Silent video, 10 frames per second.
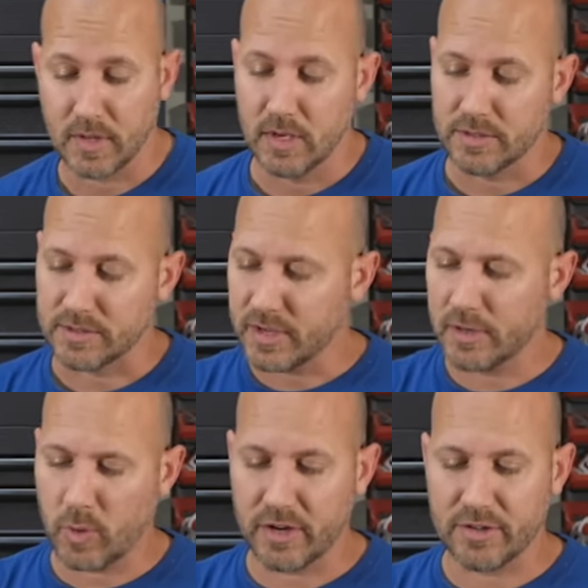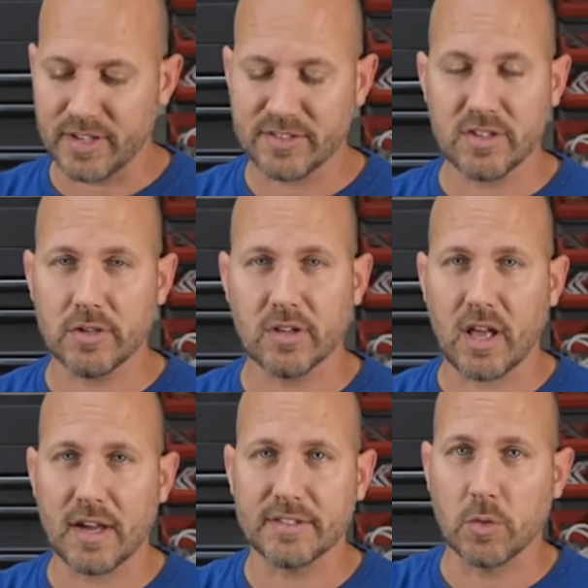The Sidewinder doesn't
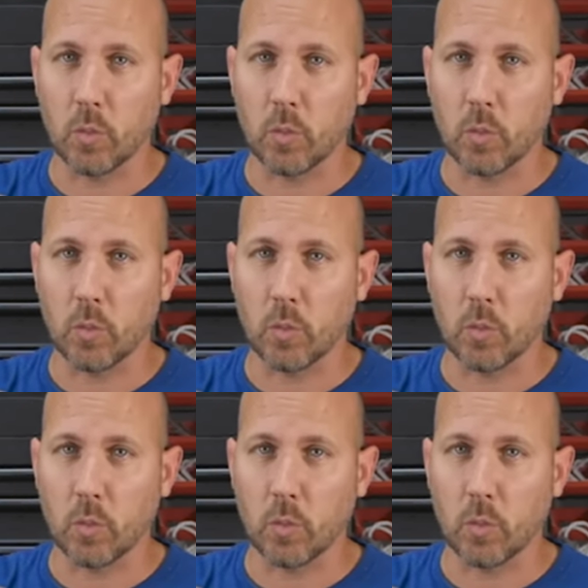utilize a